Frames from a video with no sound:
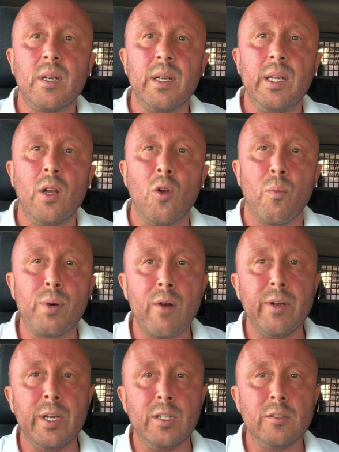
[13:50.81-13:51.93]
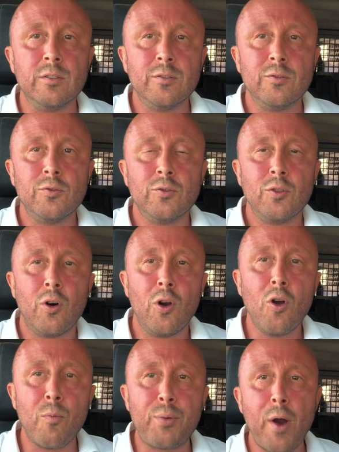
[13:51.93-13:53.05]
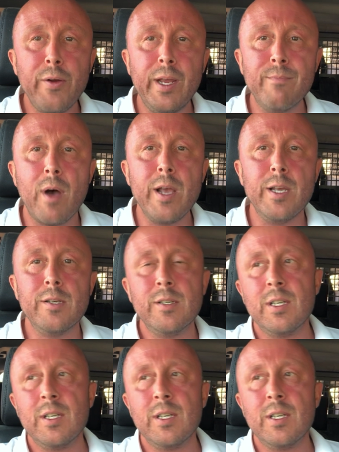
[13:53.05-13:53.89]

I eat a lot of protein. A lot of protein, mate.